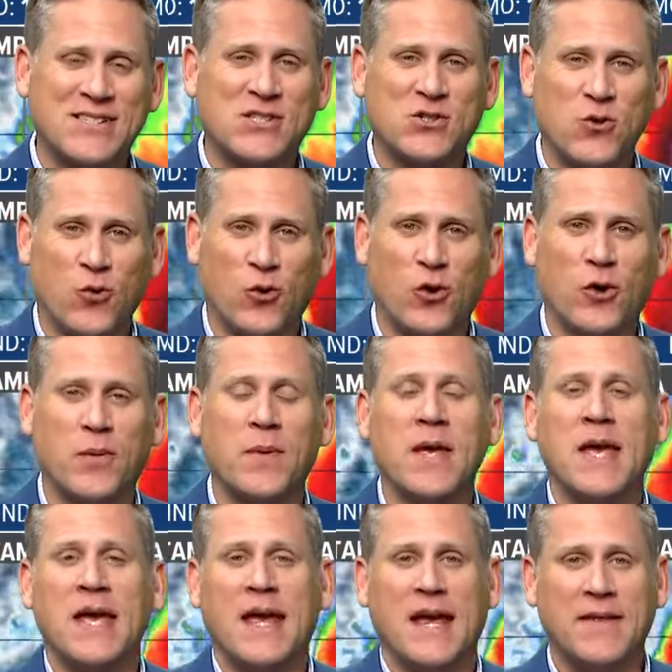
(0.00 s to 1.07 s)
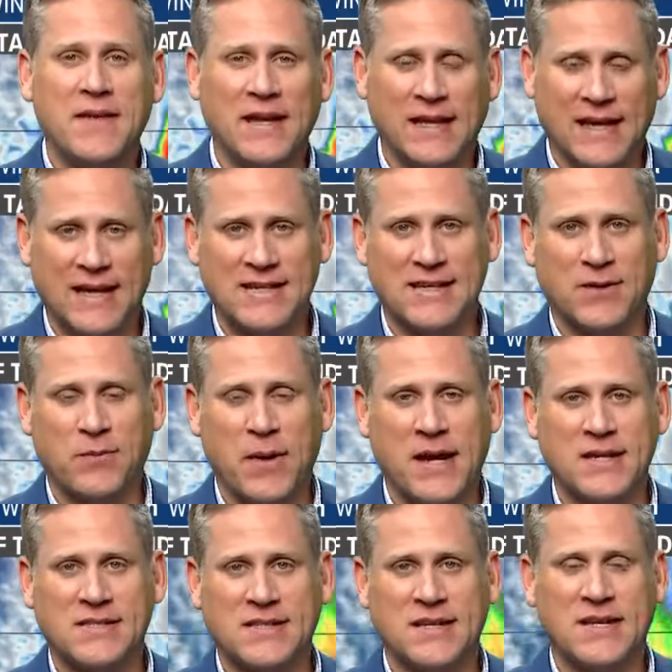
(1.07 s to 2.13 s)
storm in the Atlantic
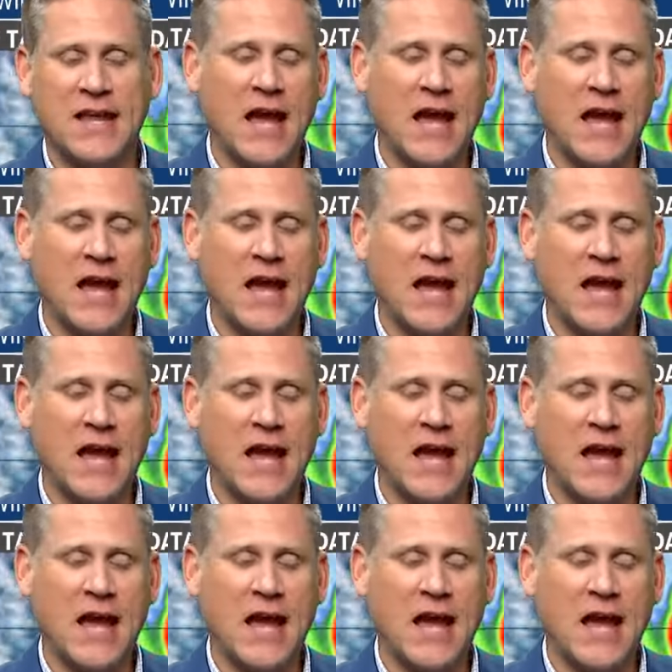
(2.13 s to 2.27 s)
basin.